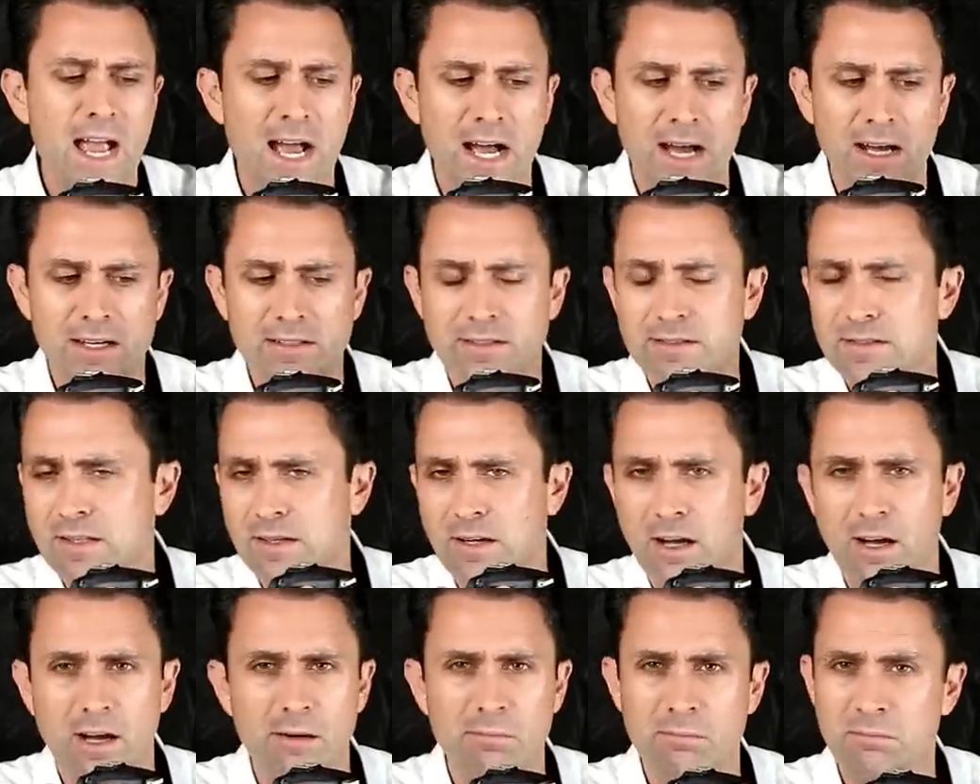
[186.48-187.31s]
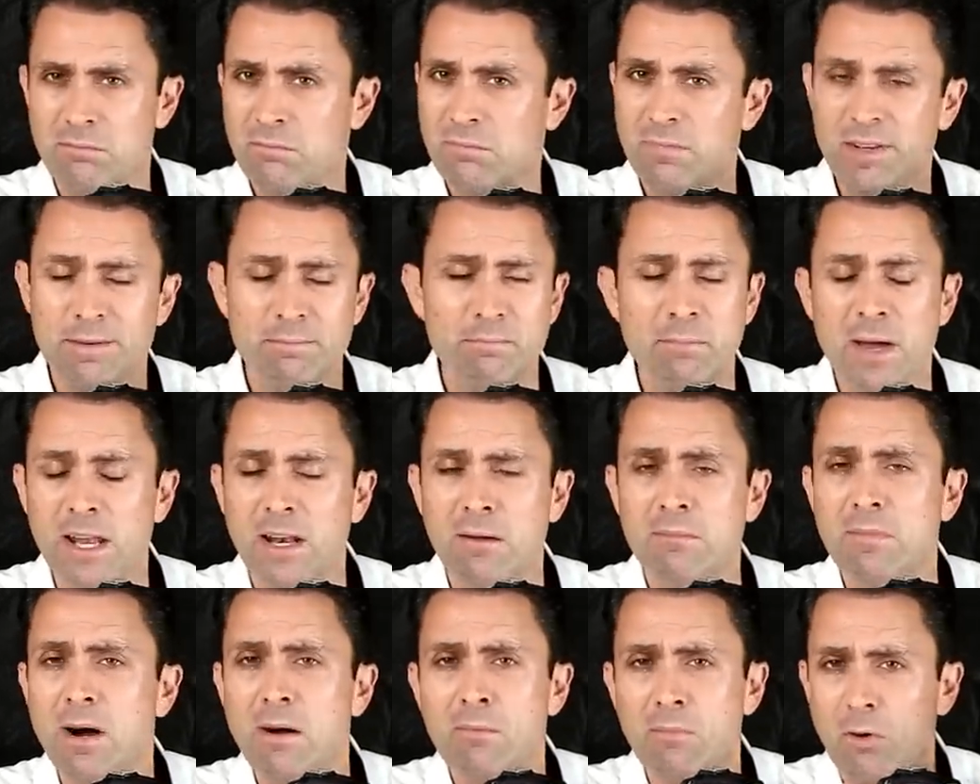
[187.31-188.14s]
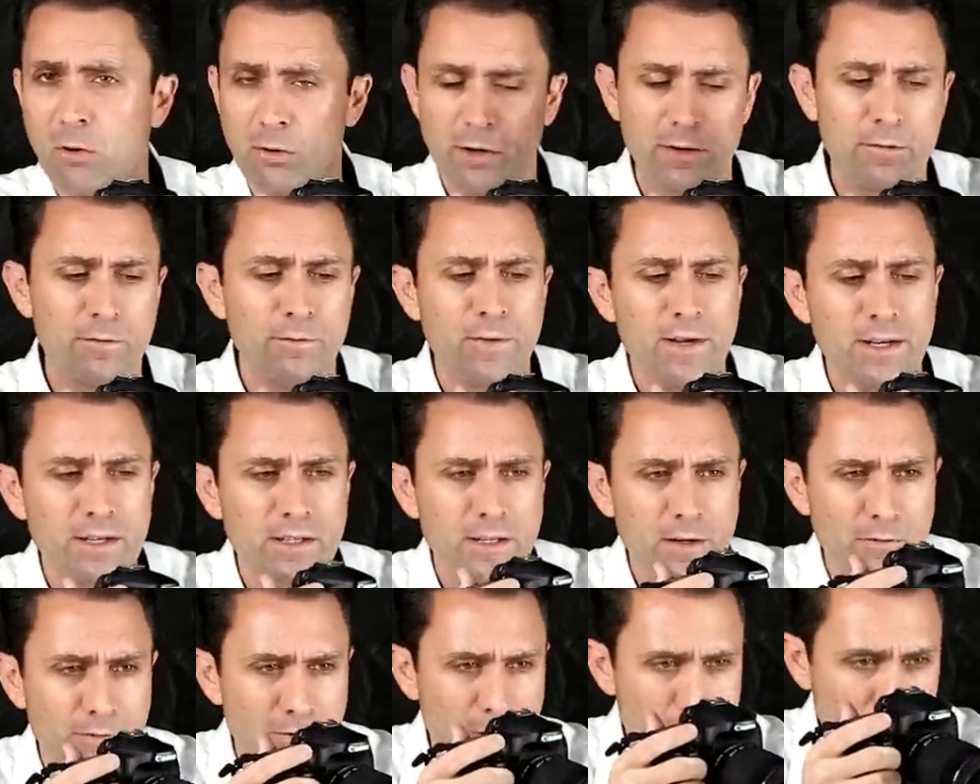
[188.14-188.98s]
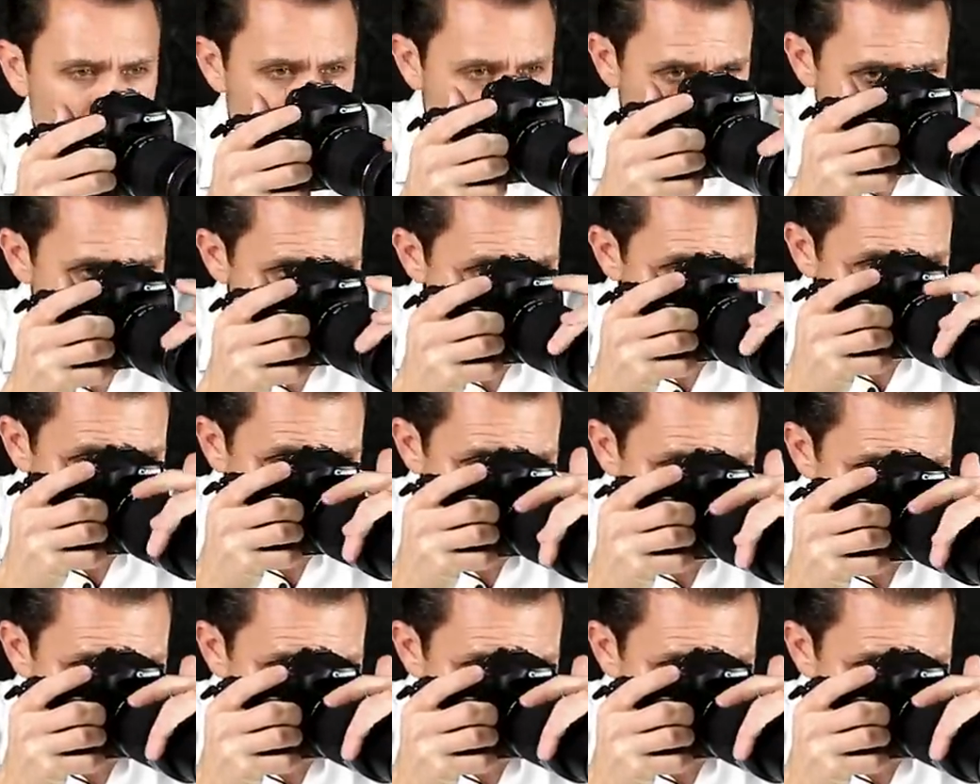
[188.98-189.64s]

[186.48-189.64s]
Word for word: at um, minimum or infinity focus. And so